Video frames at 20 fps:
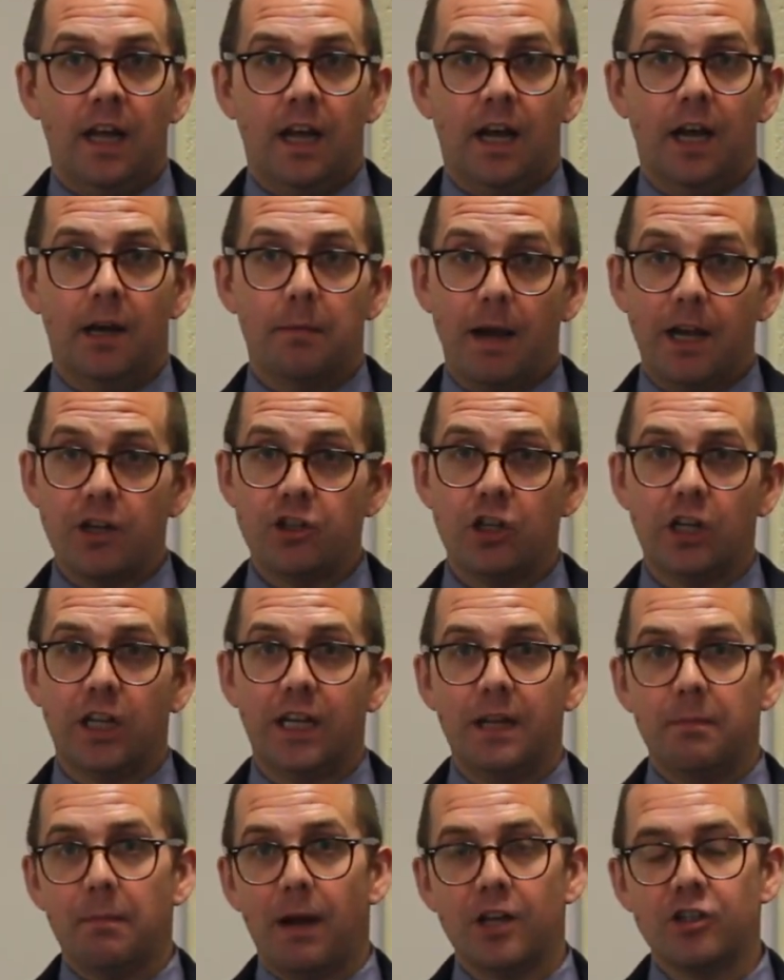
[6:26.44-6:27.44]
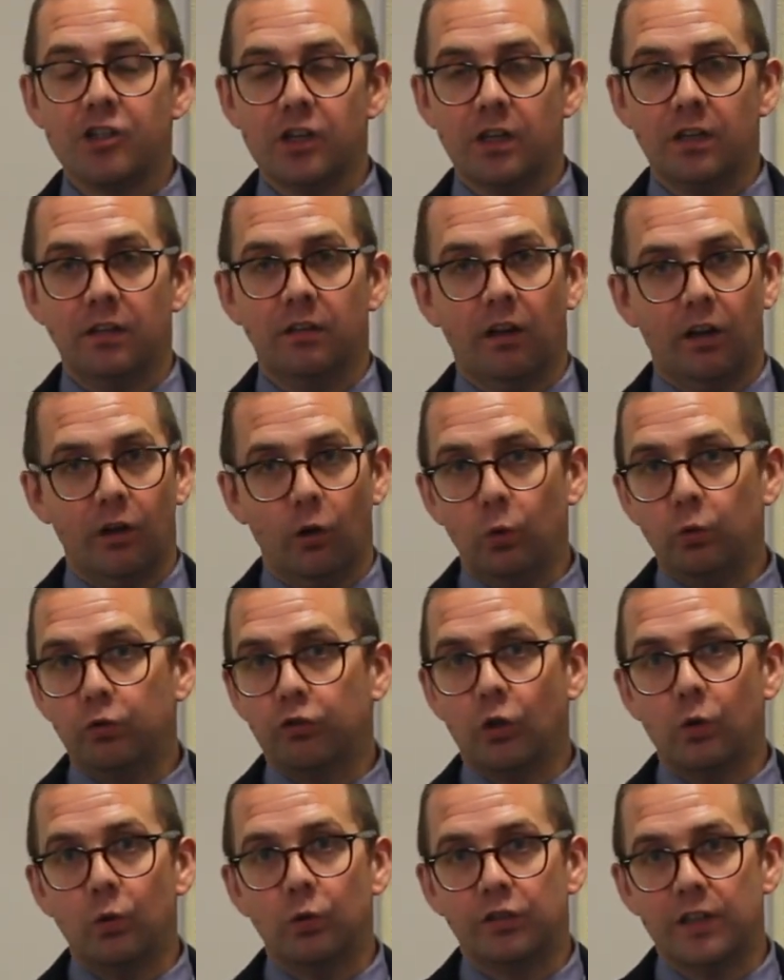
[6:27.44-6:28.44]
As you can imagine, like all
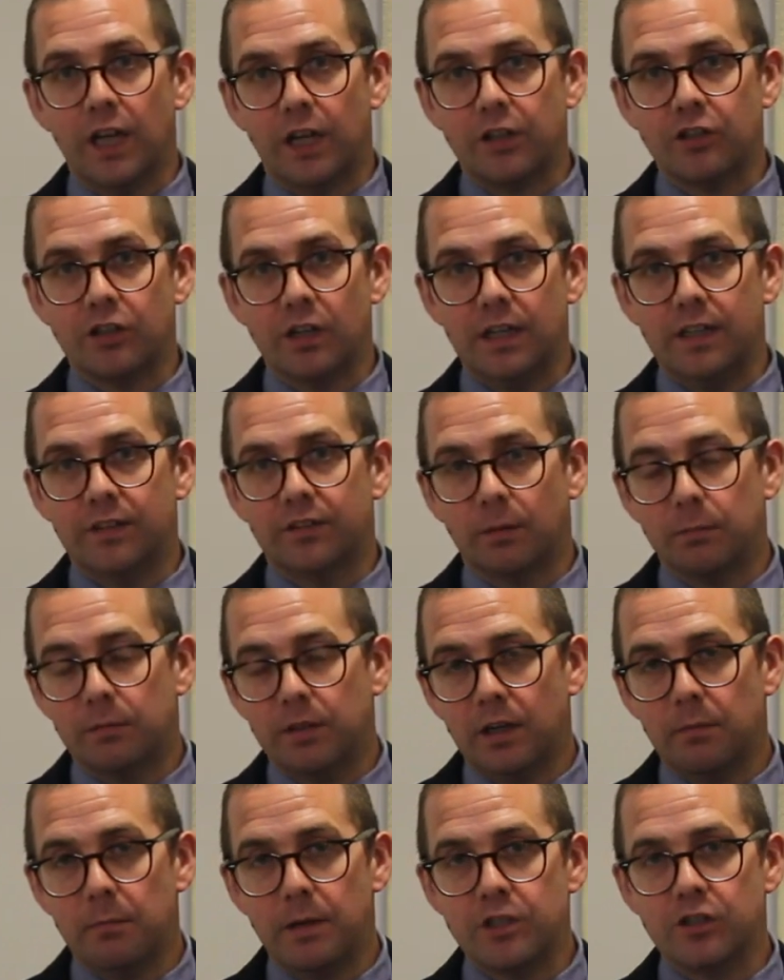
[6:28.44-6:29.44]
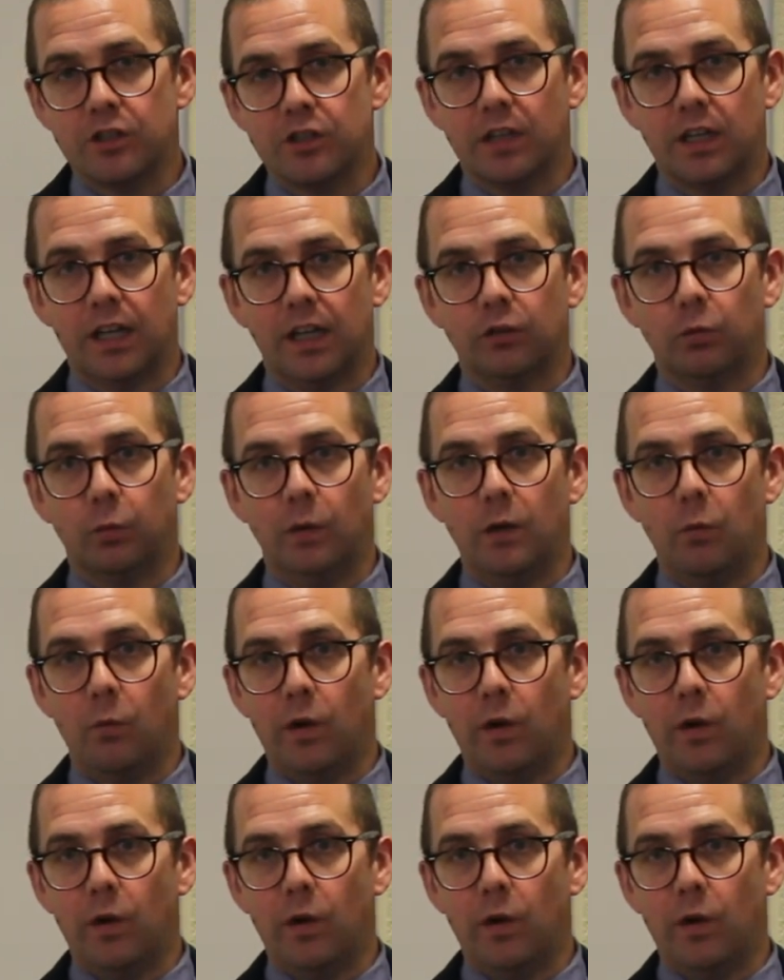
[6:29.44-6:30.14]
schools nationally, is something I mentioned last week,